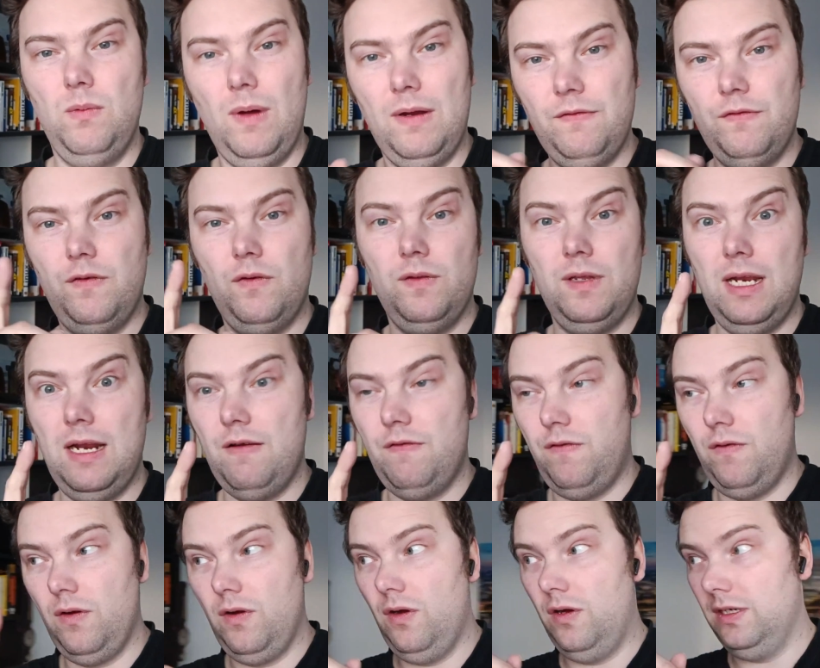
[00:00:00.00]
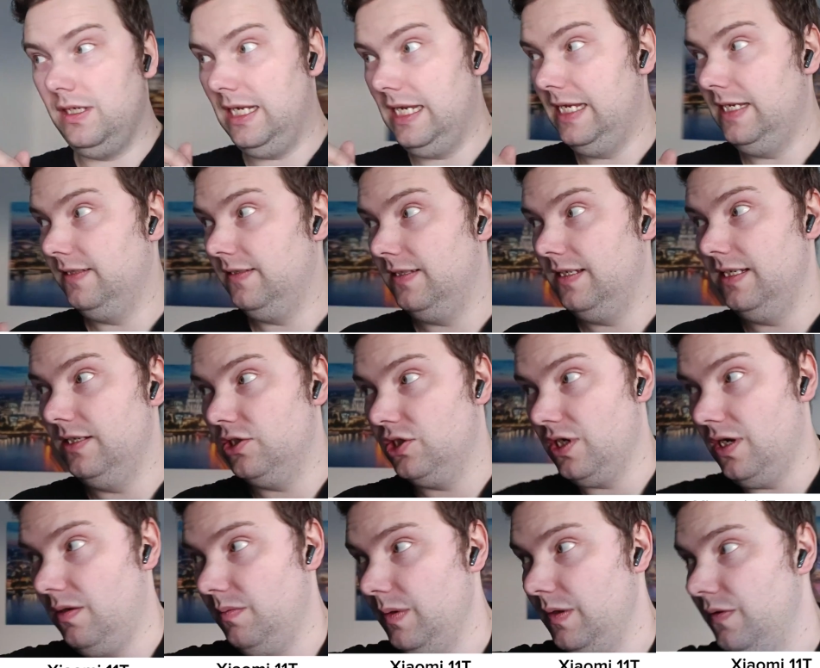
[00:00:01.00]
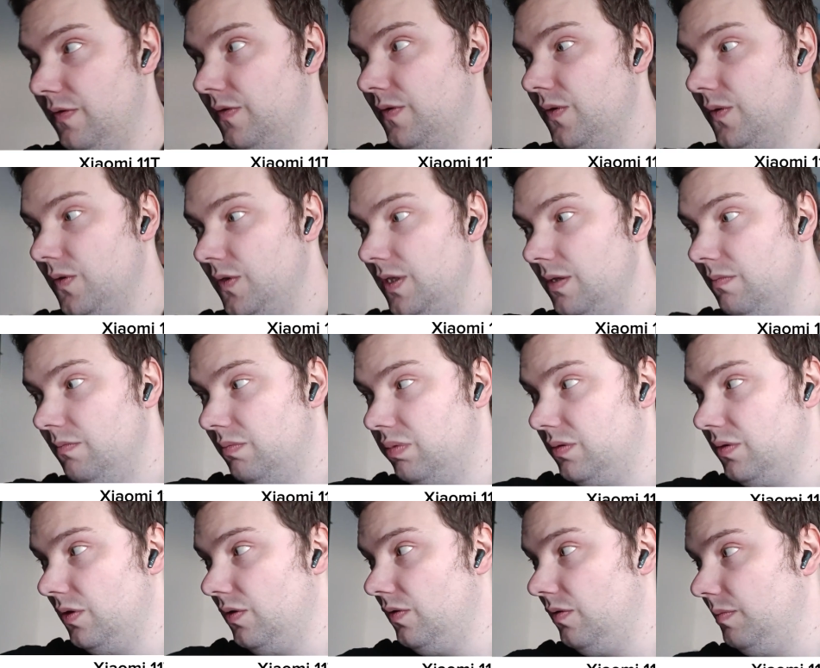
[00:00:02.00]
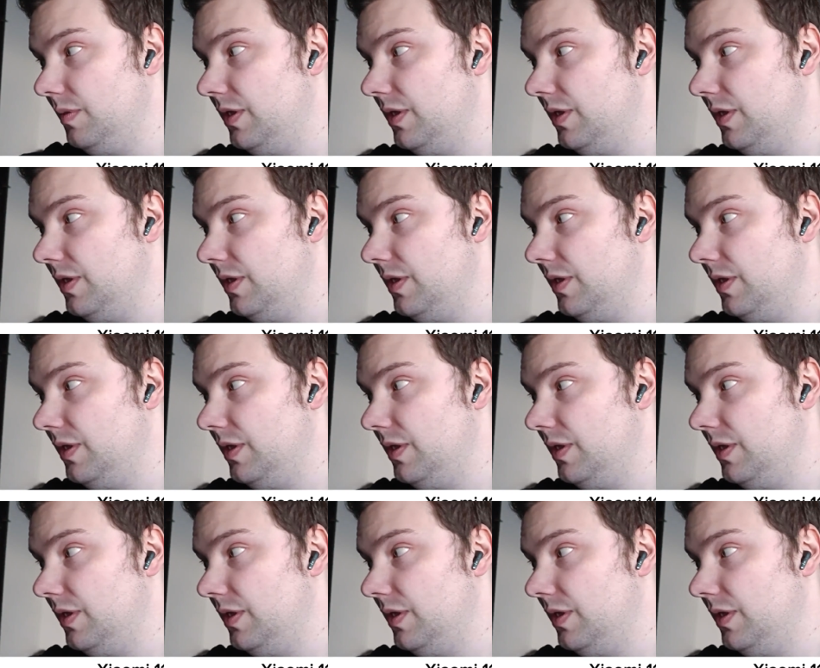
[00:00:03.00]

One phone that I forgot is the Xiaomi 13 Pro,